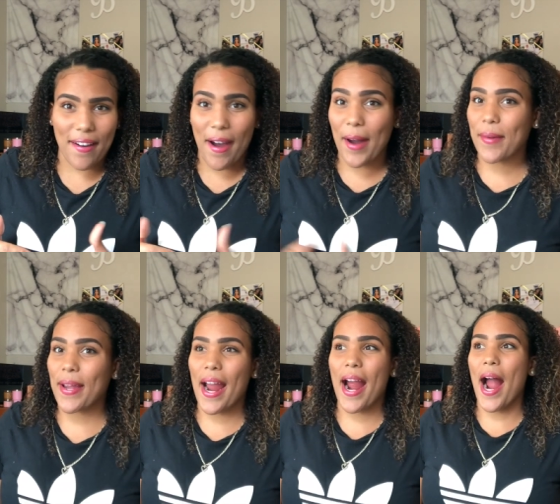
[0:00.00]
I don't
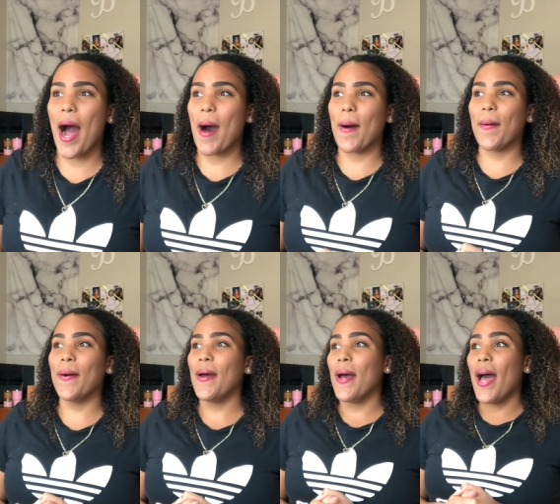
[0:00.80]
care how
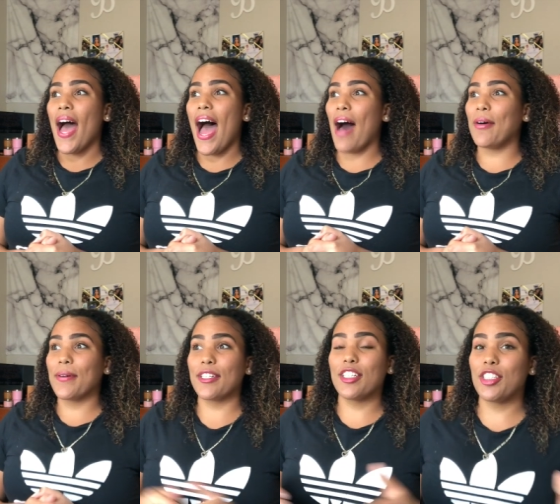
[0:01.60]
how
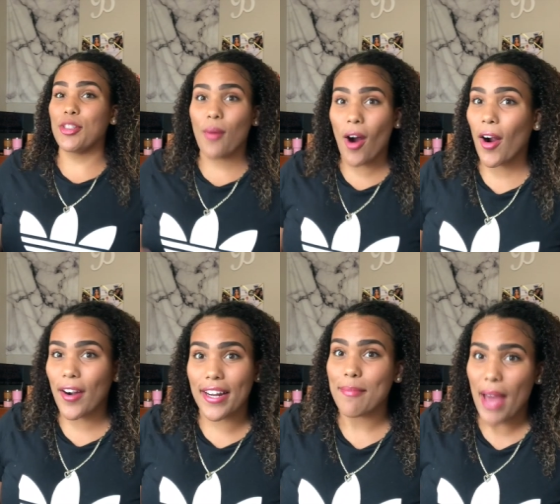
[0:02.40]
good you
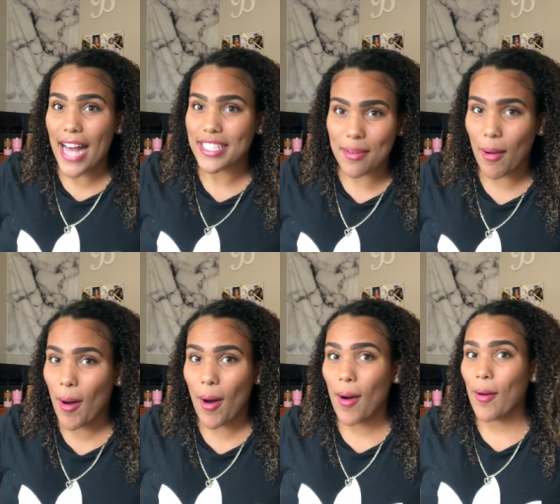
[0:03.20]
are in
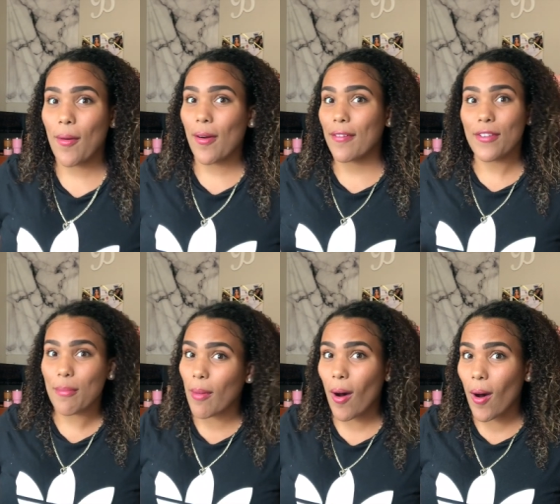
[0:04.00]
basketball or
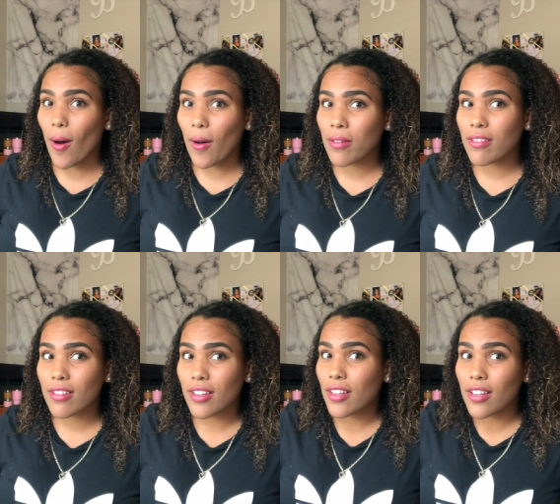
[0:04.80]
football.
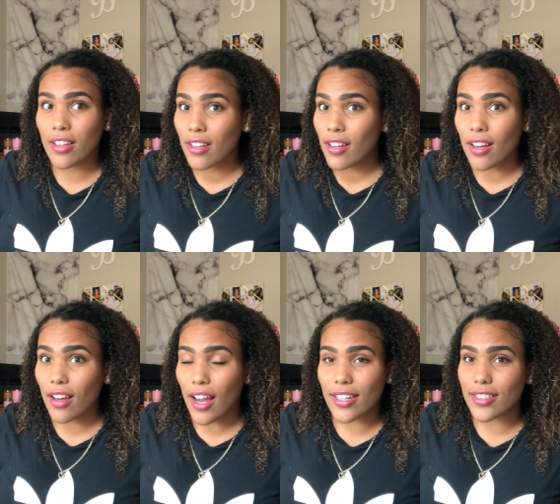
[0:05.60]

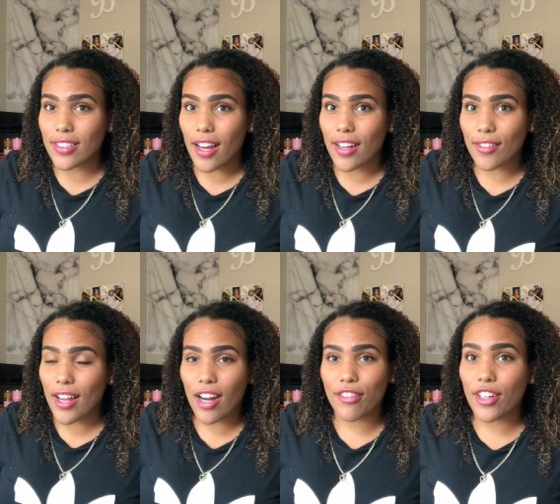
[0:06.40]
I I don't
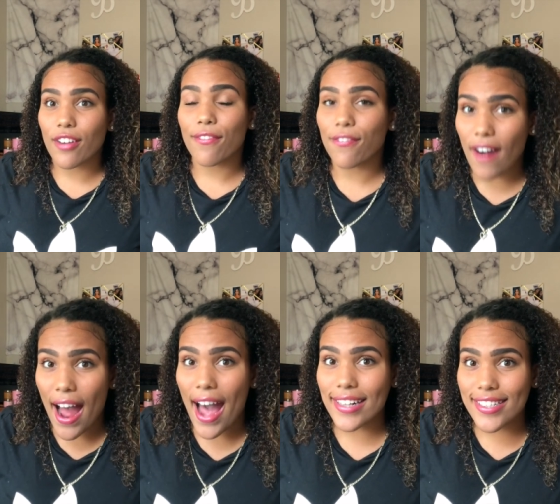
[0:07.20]
care if you're in a
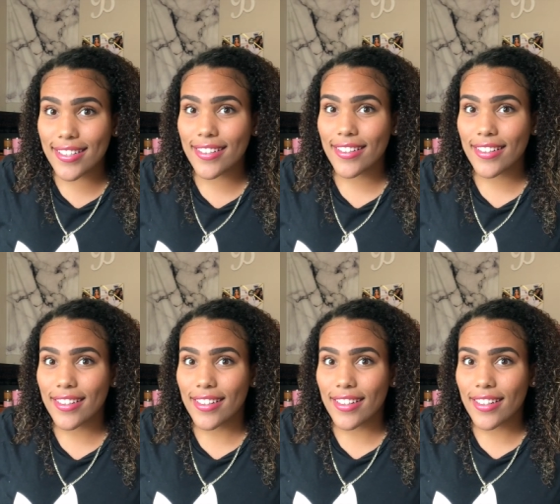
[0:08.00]
frat.
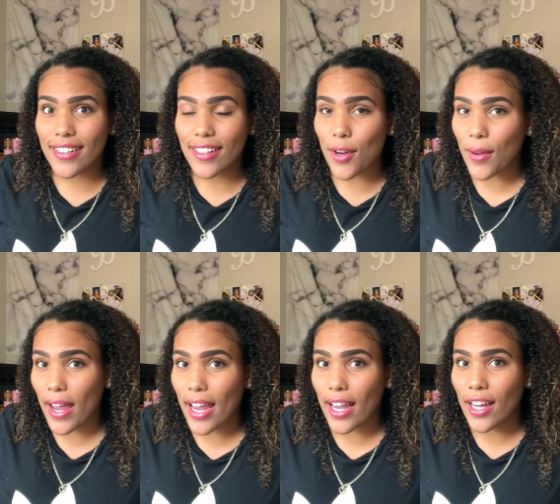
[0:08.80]

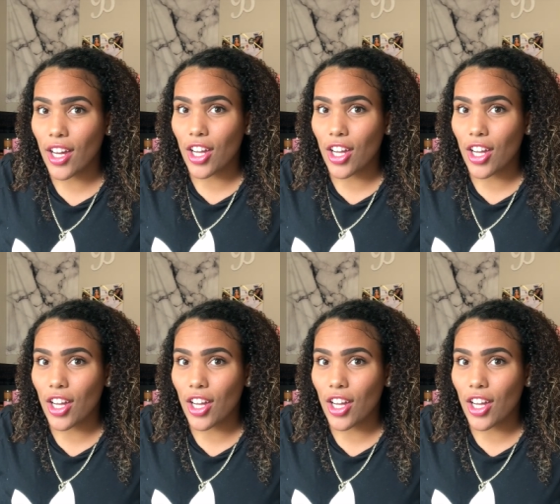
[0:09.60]
Okay.